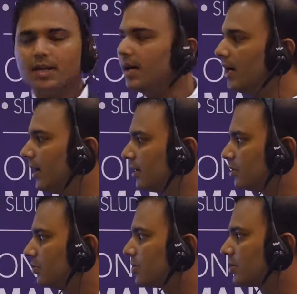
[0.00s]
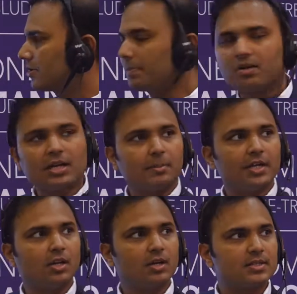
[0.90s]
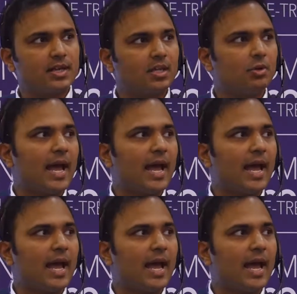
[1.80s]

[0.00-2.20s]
to strip out carbon dioxide.